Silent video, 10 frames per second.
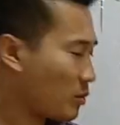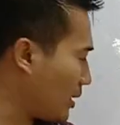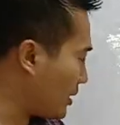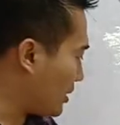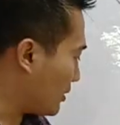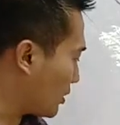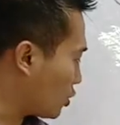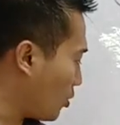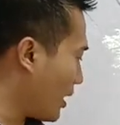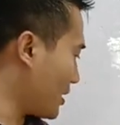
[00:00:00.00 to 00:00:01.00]
with the
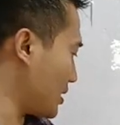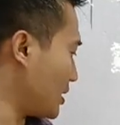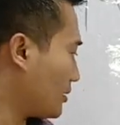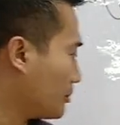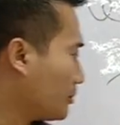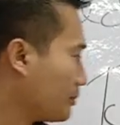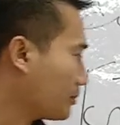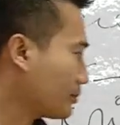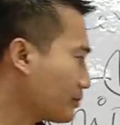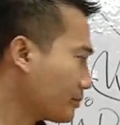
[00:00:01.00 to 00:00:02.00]
Cholas.
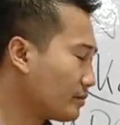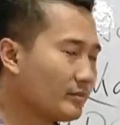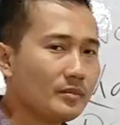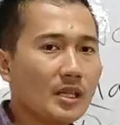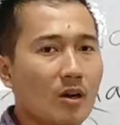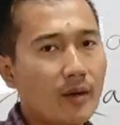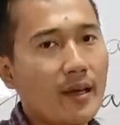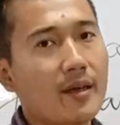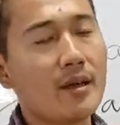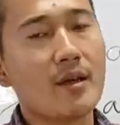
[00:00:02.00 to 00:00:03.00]

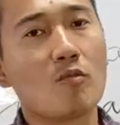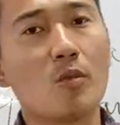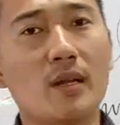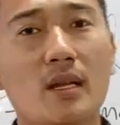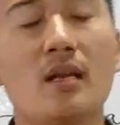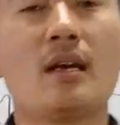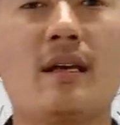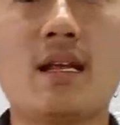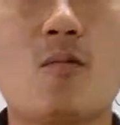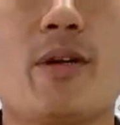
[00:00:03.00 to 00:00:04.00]
Okay, we will
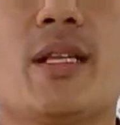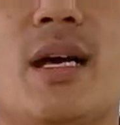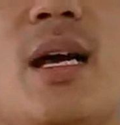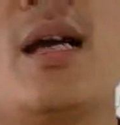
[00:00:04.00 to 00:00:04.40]
end up with the